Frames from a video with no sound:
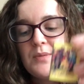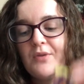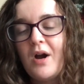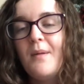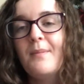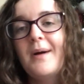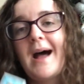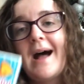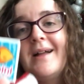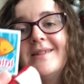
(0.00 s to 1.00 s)
prop
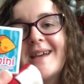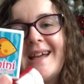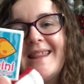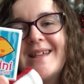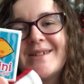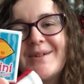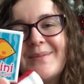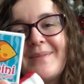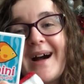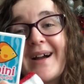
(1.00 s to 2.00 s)
and a
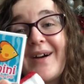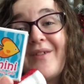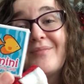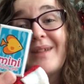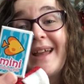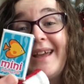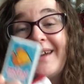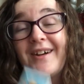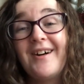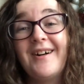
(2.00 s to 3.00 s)
little pack of
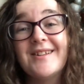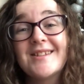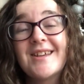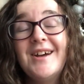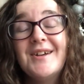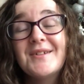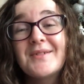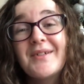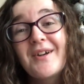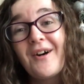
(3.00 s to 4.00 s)
playing cards.
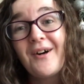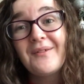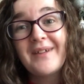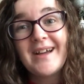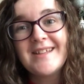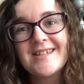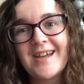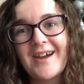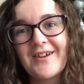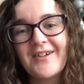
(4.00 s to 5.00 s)
So I can't wait to
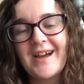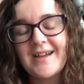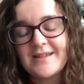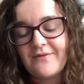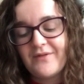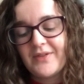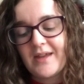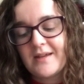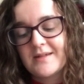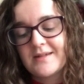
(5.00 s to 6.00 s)
get creative with
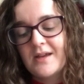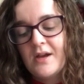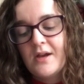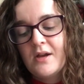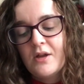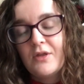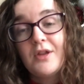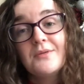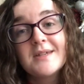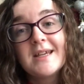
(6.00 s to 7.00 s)
this.
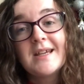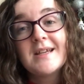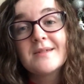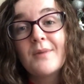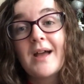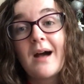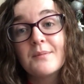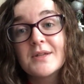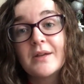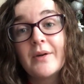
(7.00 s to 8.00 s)
Lucy is my
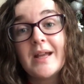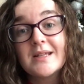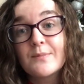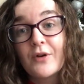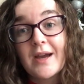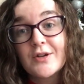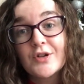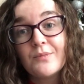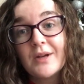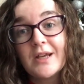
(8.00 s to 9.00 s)
absolute
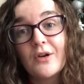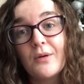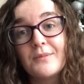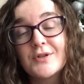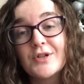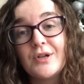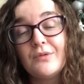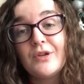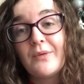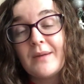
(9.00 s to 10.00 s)
inspiration when it comes to
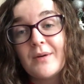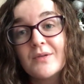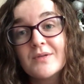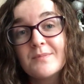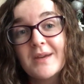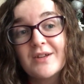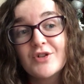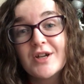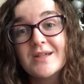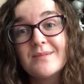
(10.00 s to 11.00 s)
nuiMO's
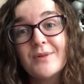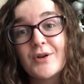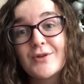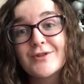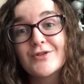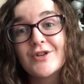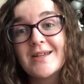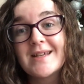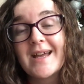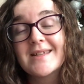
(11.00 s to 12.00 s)
pictures because
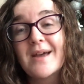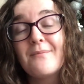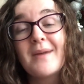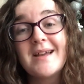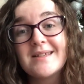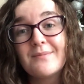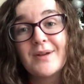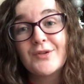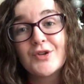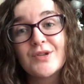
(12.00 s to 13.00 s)
she takes amazing
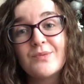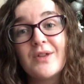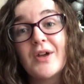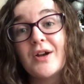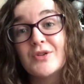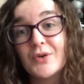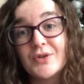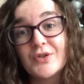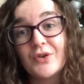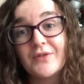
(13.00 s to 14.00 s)
pictures with her Toy
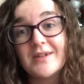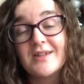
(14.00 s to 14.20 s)
Story